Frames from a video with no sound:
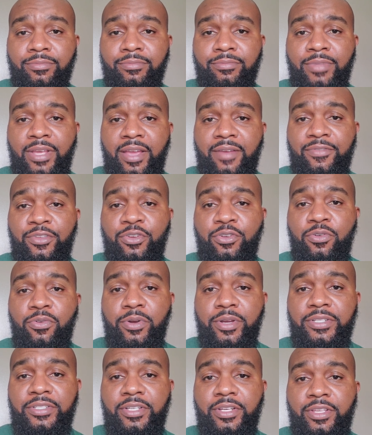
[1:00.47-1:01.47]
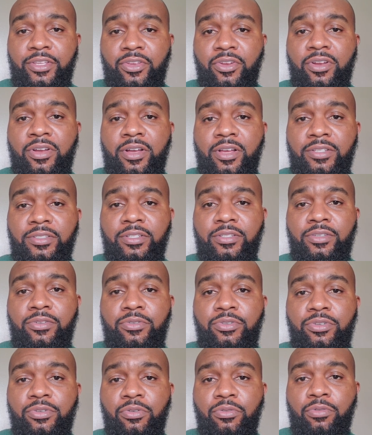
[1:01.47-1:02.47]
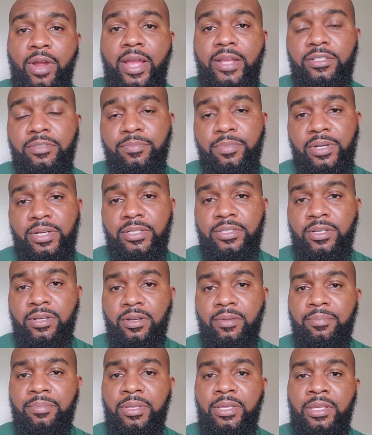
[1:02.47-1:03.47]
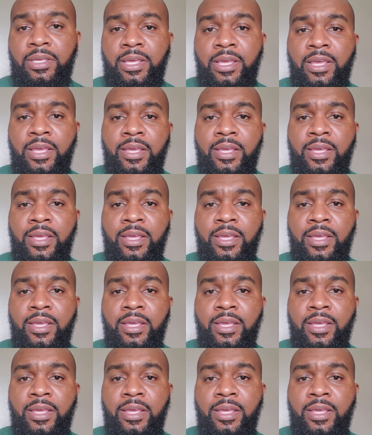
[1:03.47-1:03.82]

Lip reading: have you questioning your constitutional rights, but it's going to be